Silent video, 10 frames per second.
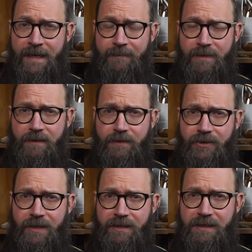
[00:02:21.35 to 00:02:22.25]
I'm Dr.
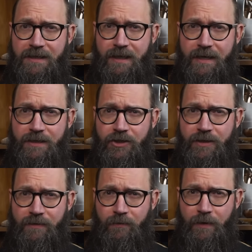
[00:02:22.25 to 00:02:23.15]
Justin Sledge
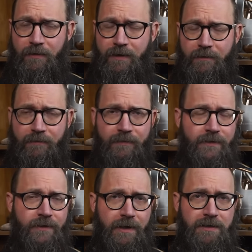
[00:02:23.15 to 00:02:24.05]
and welcome
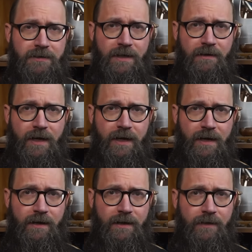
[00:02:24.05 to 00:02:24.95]
to
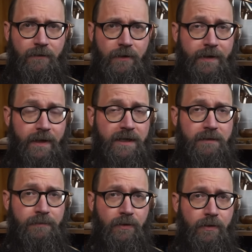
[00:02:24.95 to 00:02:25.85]
Esoterica, where we
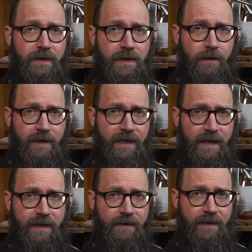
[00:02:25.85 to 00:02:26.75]
explore the
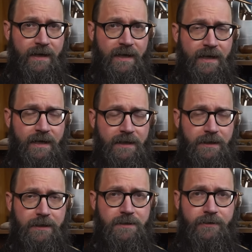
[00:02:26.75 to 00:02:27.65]
arcane in
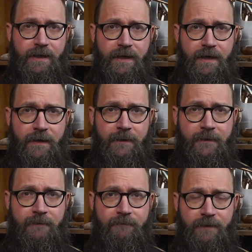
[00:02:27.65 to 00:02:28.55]
history,
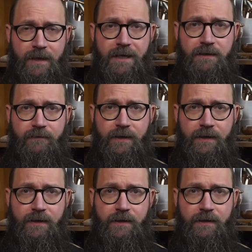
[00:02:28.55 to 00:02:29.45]

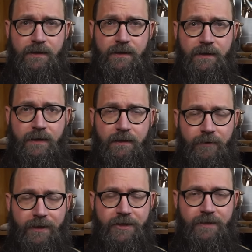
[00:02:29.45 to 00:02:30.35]
philosophy, and
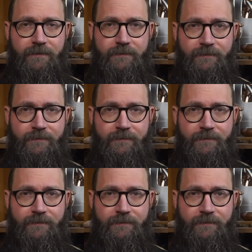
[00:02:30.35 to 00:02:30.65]
religion.